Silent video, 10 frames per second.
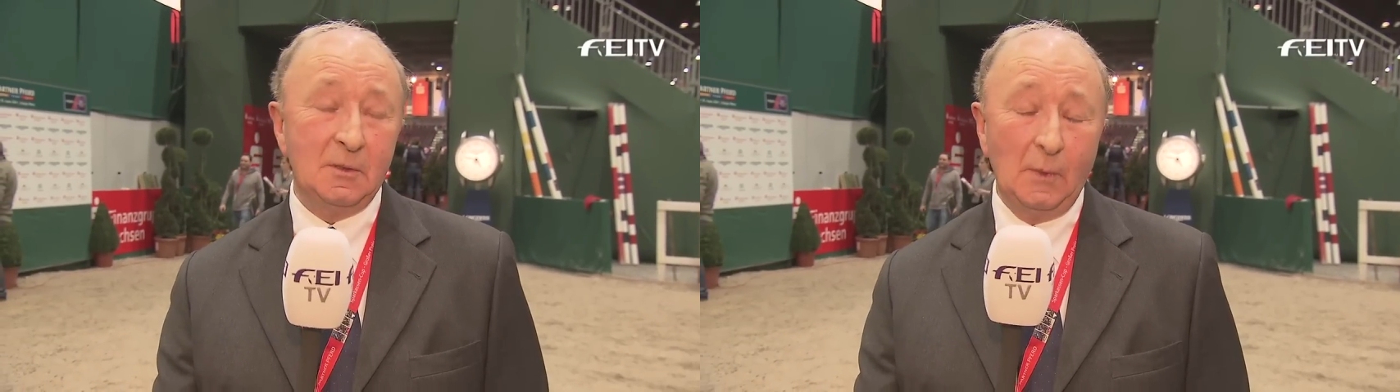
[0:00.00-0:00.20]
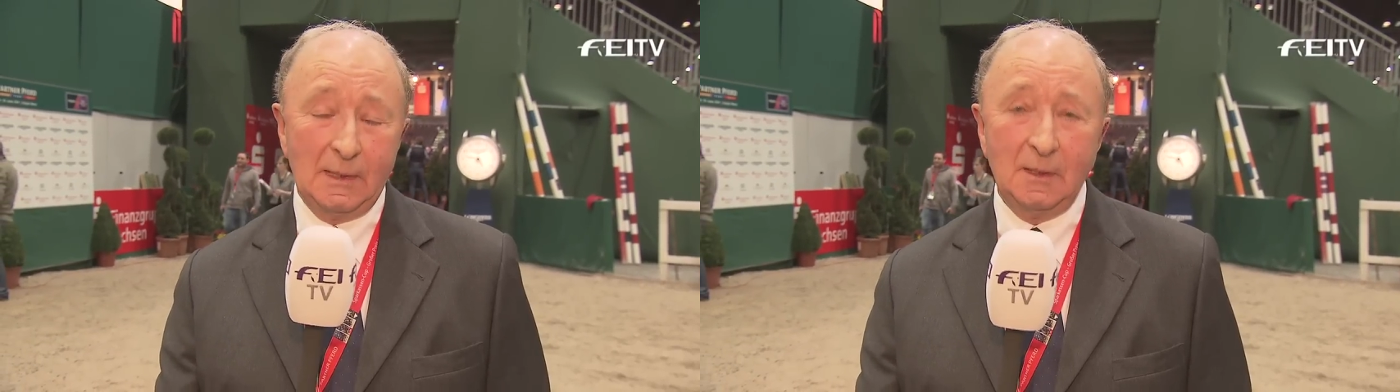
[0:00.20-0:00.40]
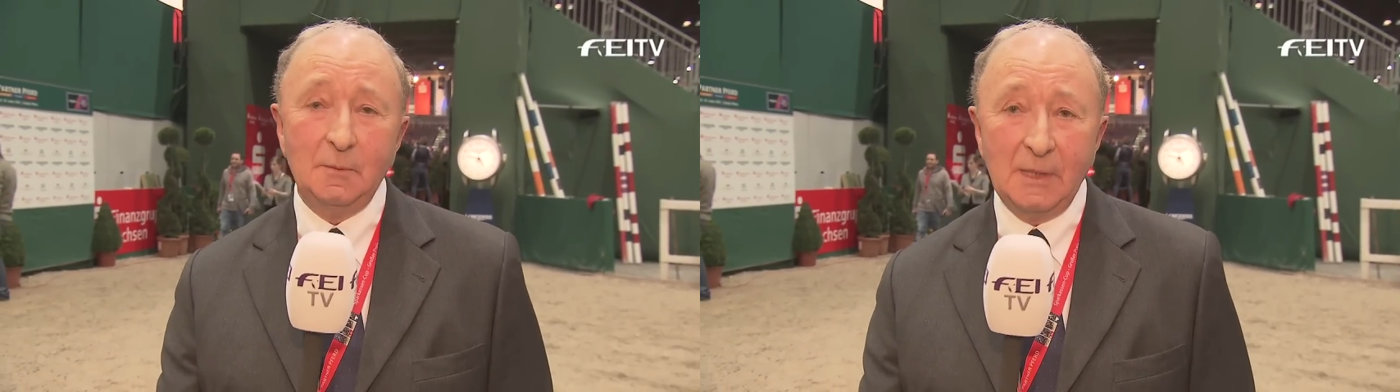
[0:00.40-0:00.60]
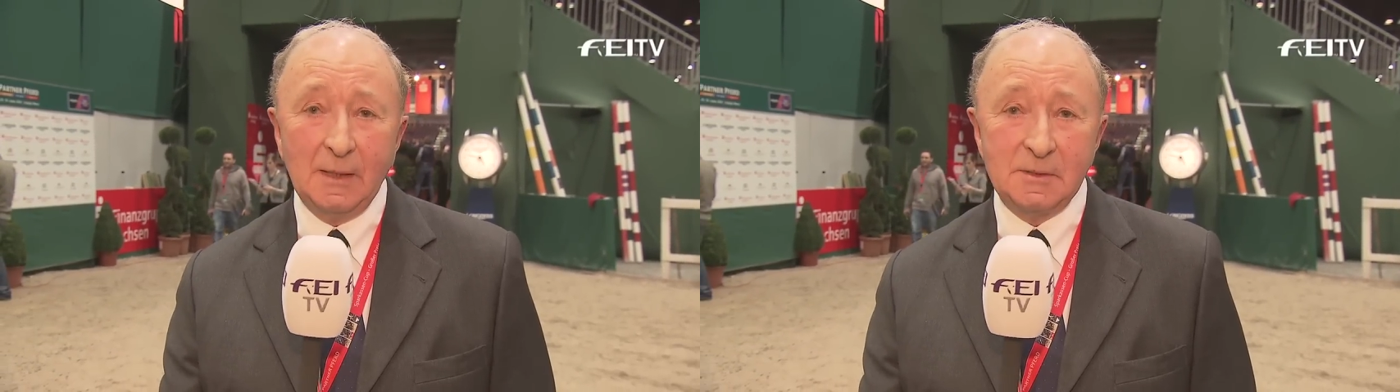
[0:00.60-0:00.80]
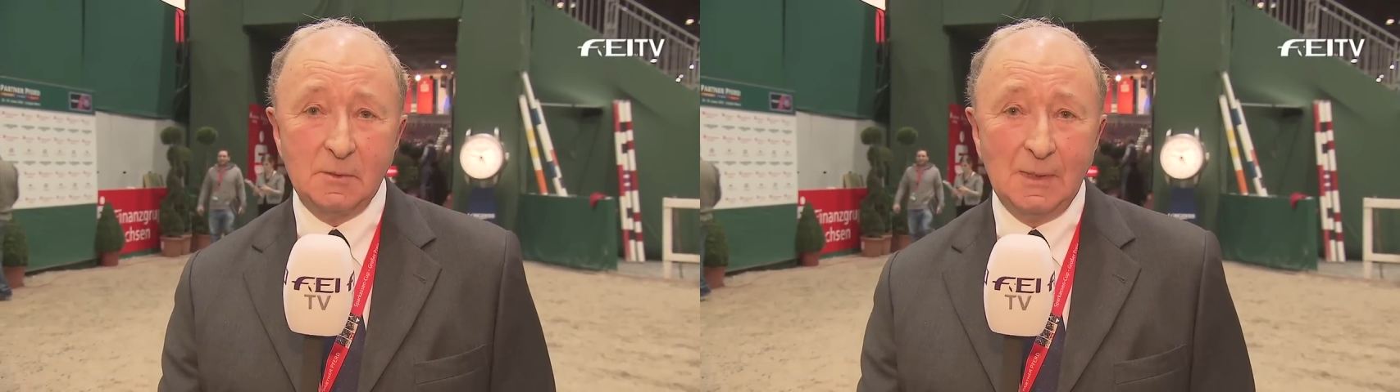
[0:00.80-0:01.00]
to whittle them
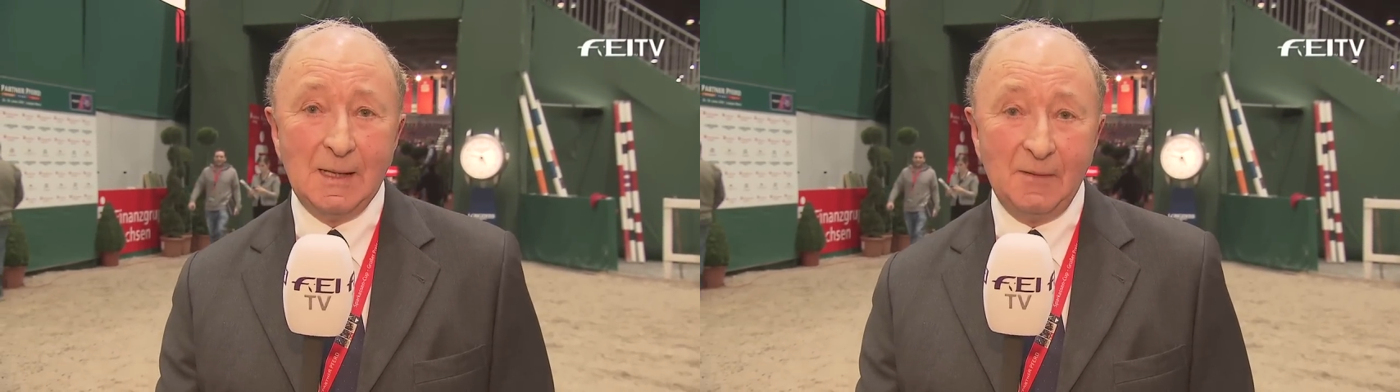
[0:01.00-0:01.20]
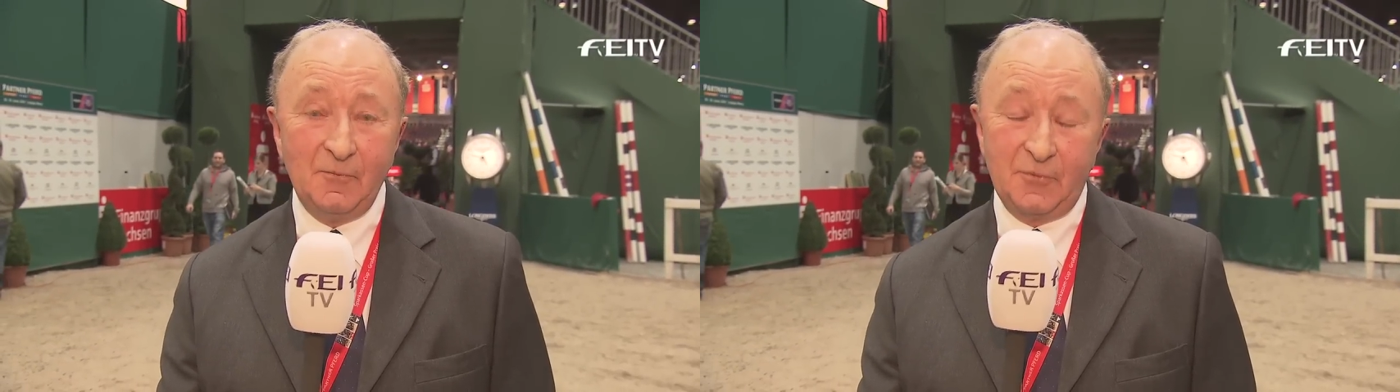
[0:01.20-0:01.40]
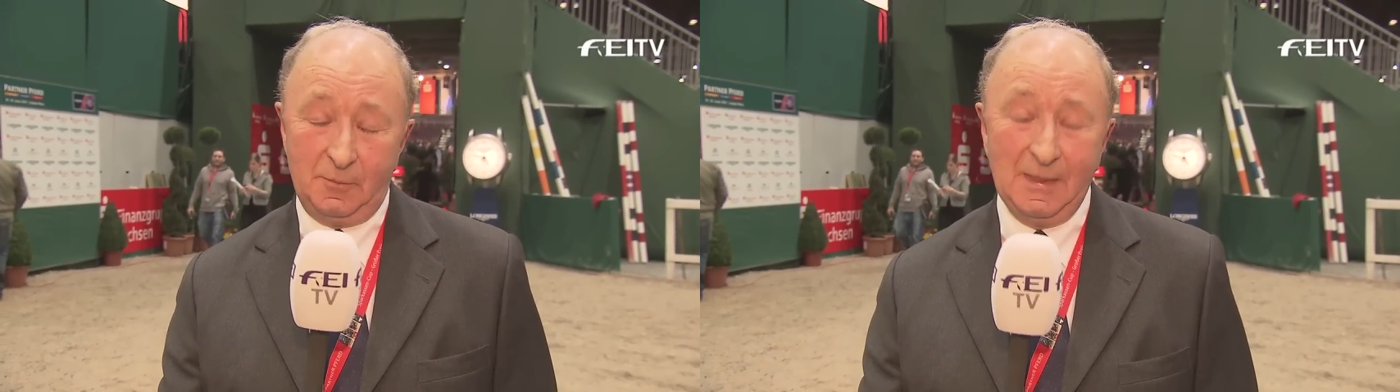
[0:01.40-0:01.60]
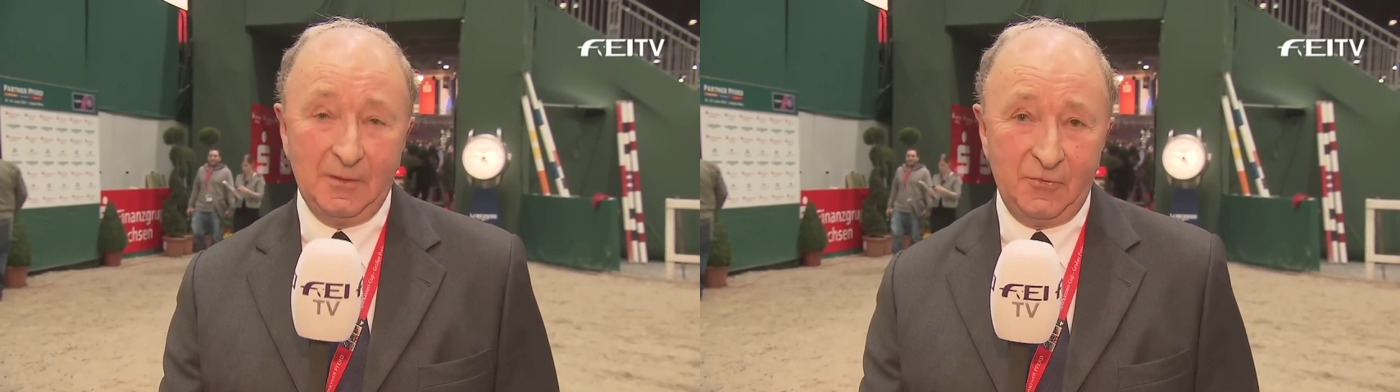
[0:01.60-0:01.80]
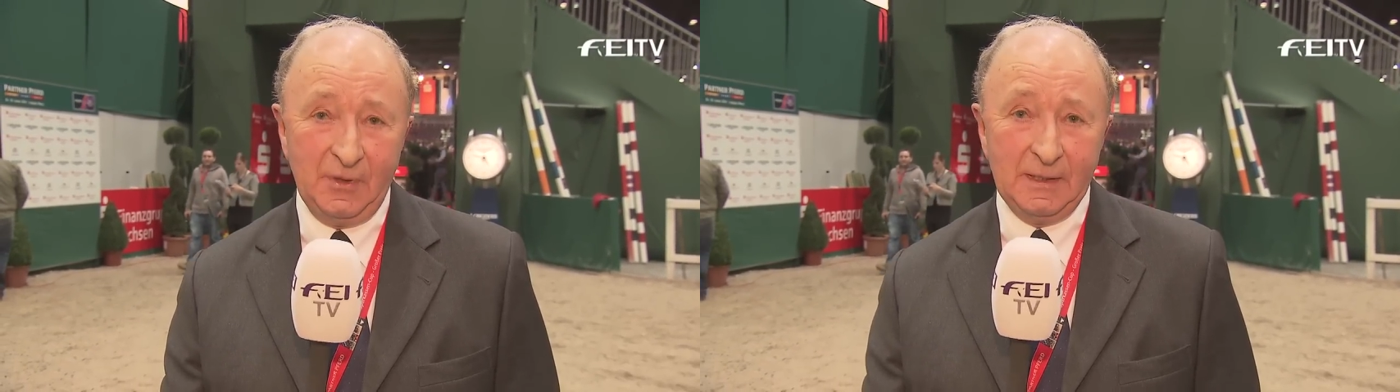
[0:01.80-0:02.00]
down to 11 from
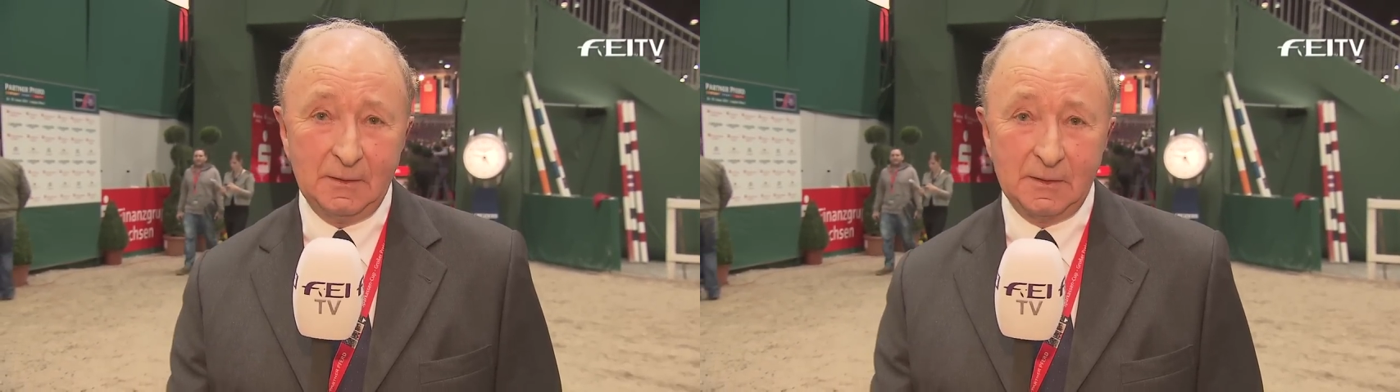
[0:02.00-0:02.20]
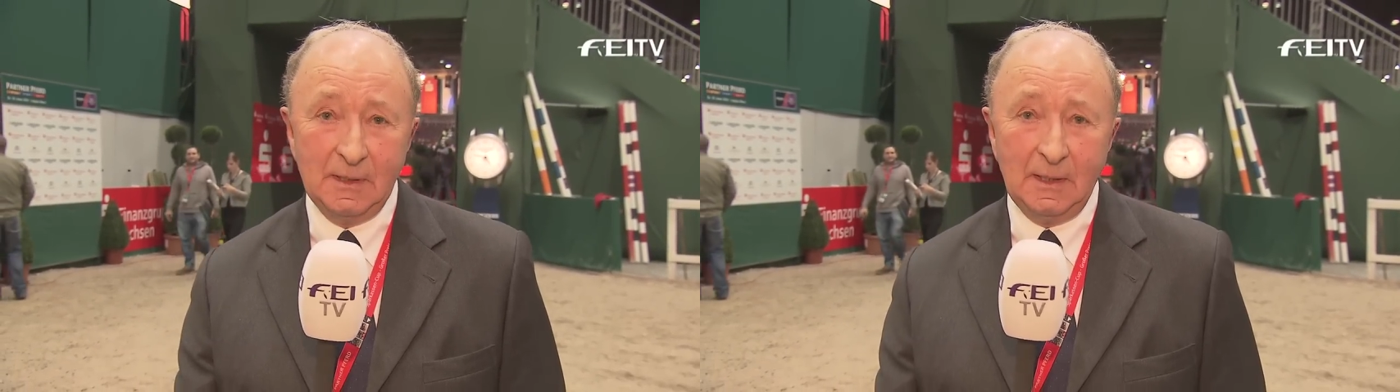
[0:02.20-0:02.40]
that field.